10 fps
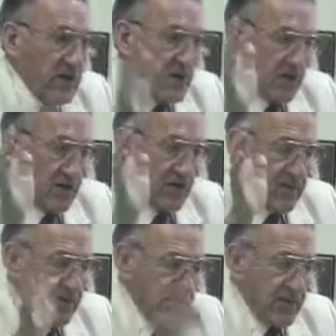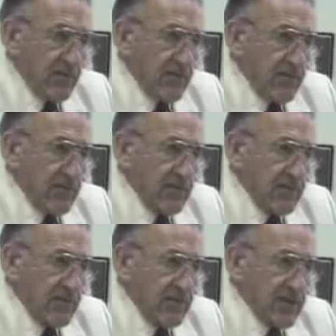you know, to
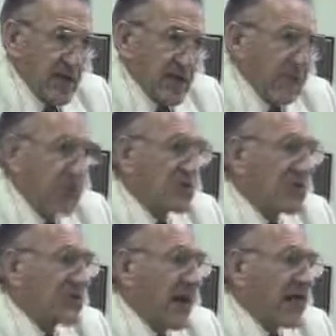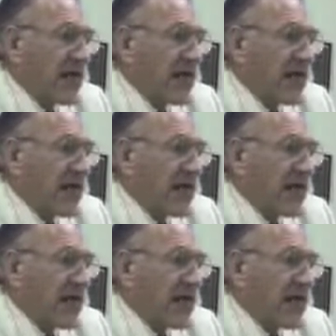feels like a postage stamp.